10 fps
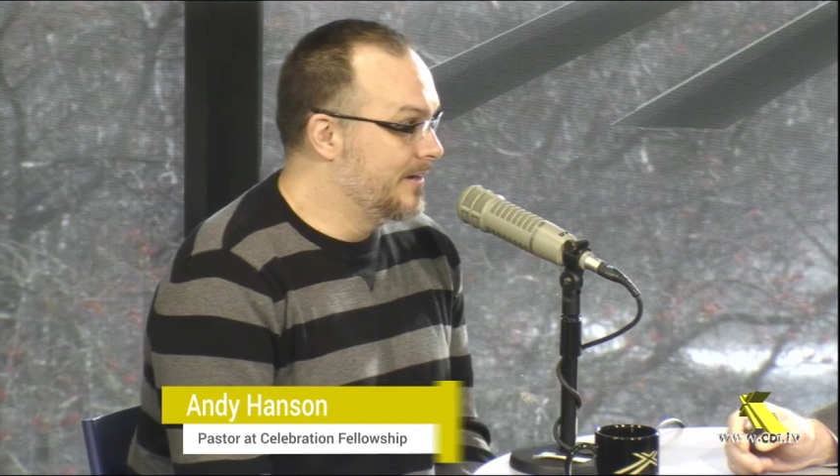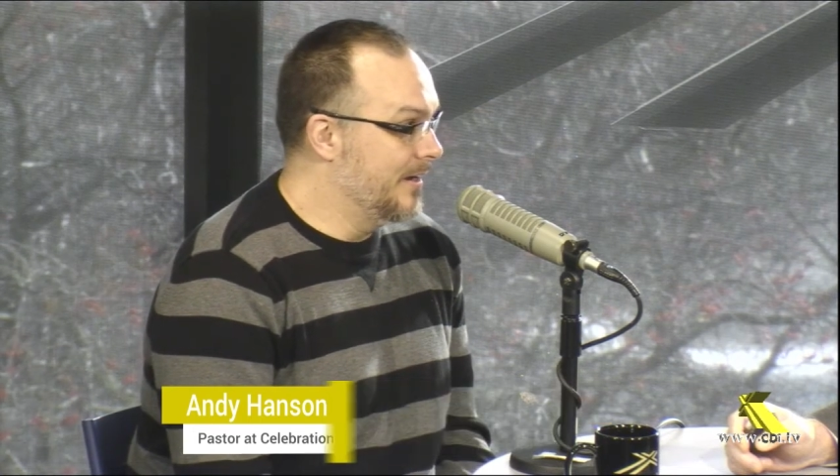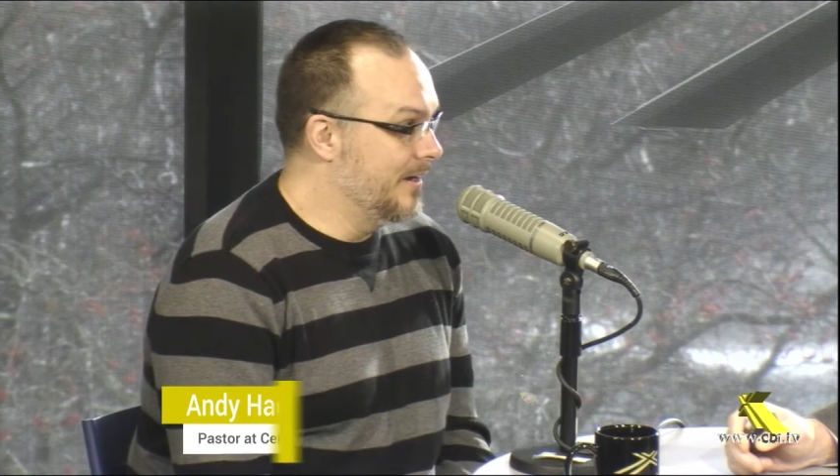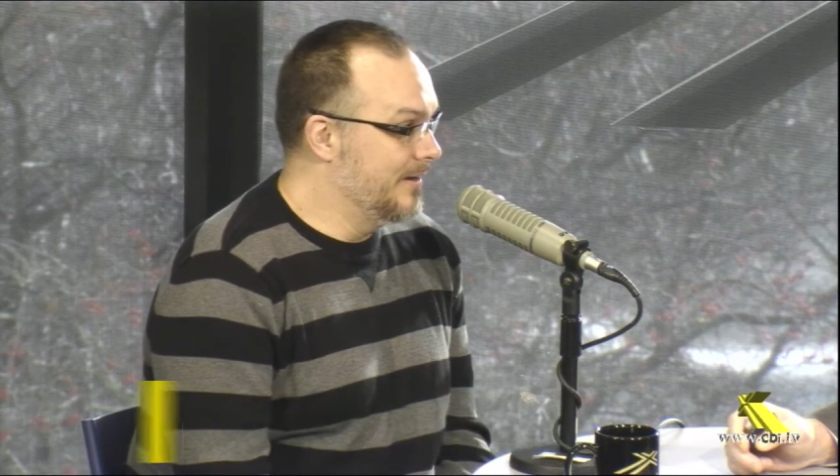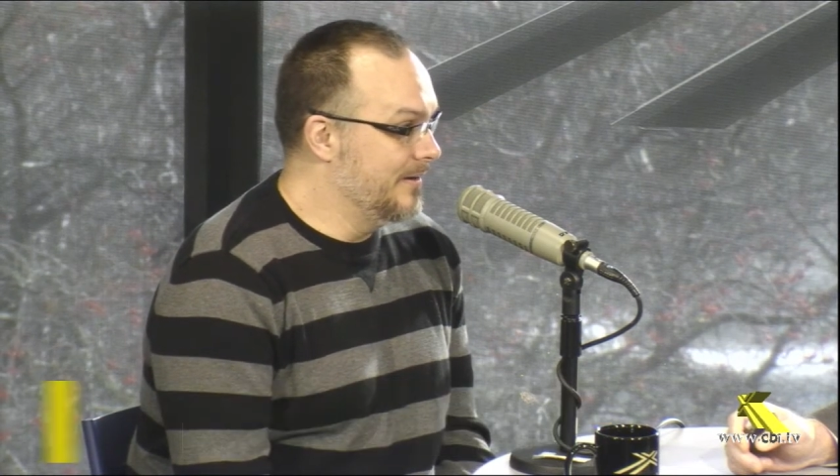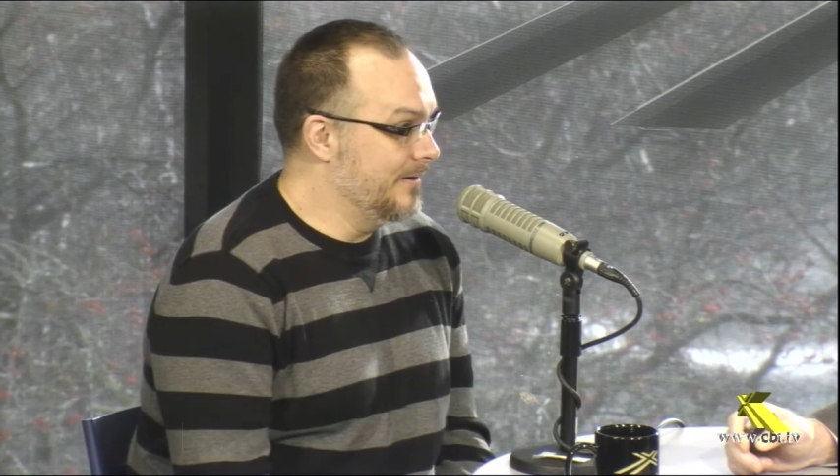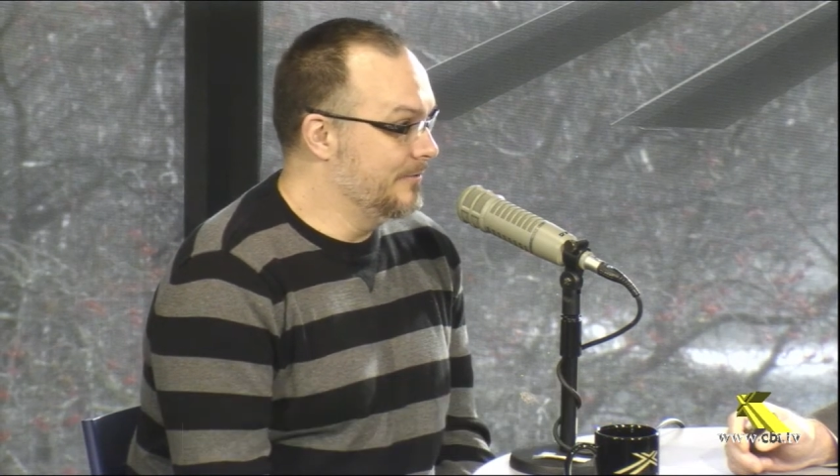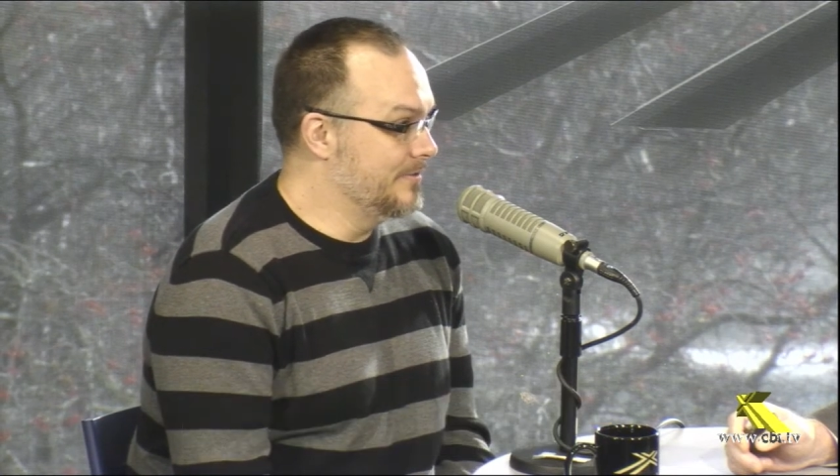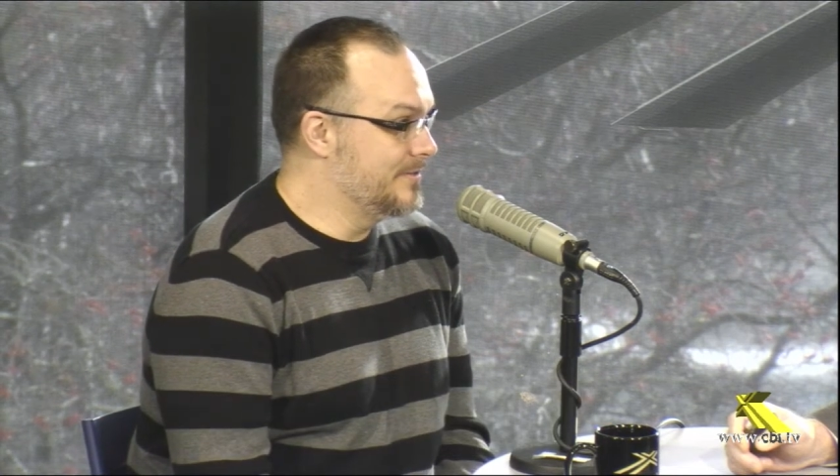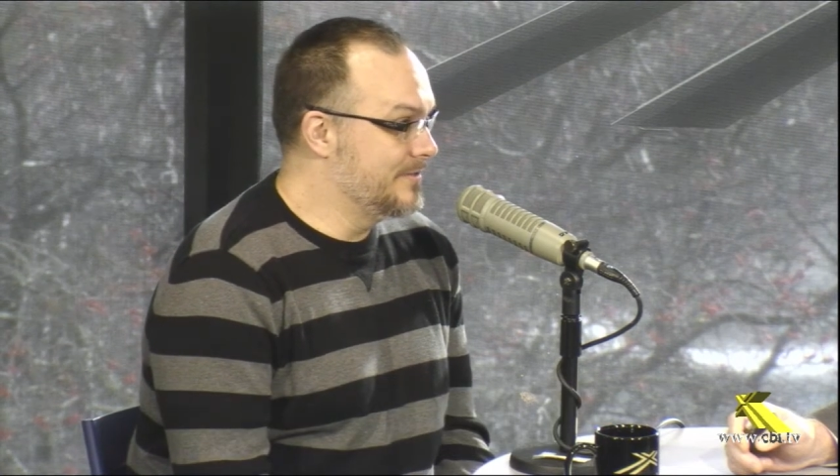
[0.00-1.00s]
It
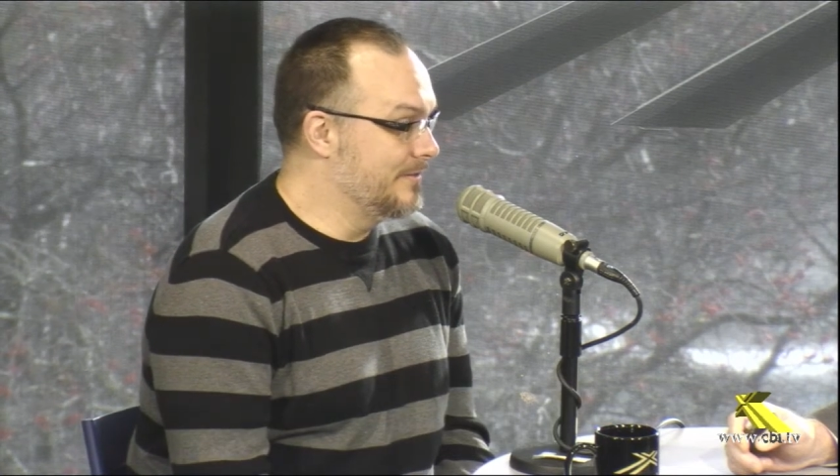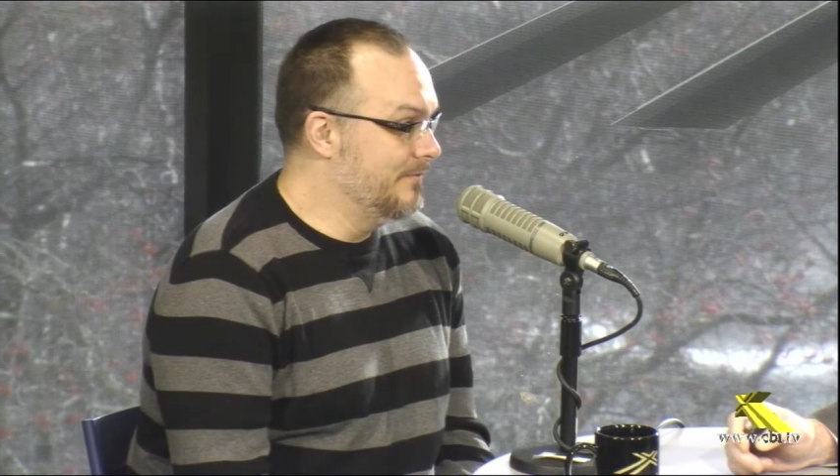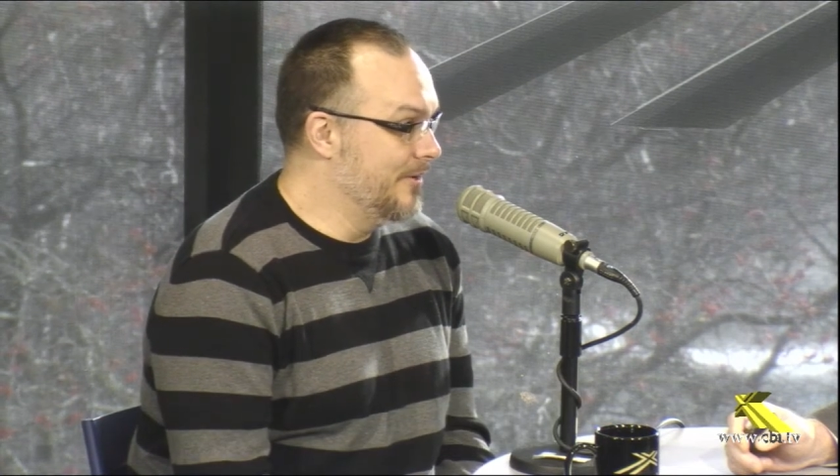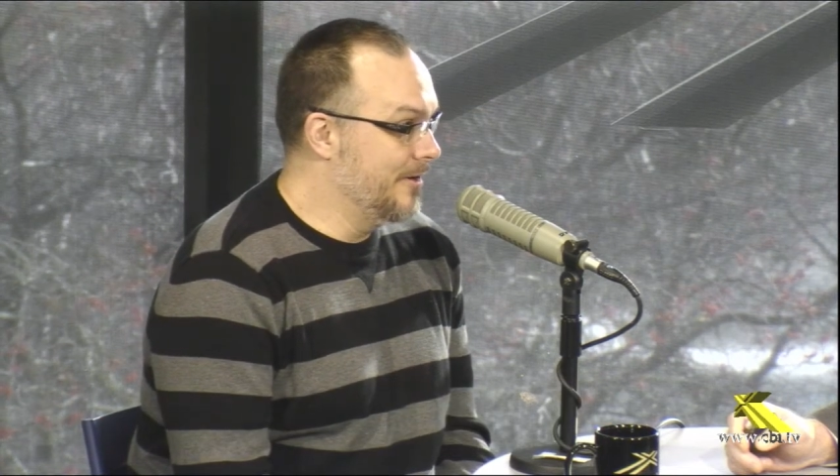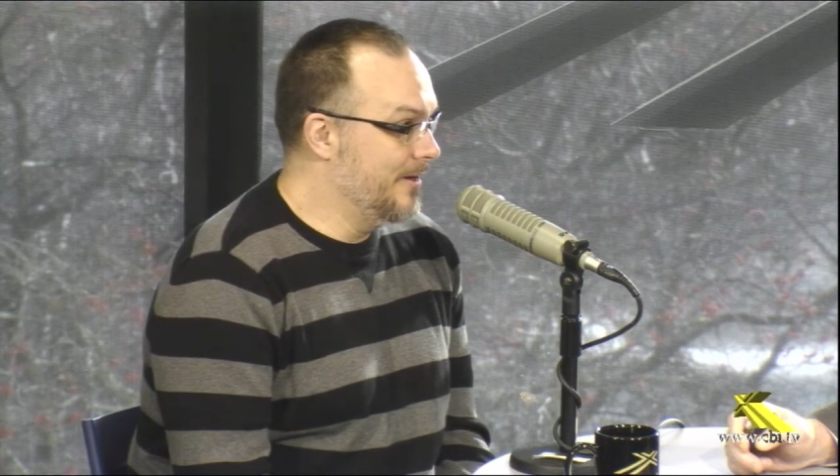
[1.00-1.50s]
was very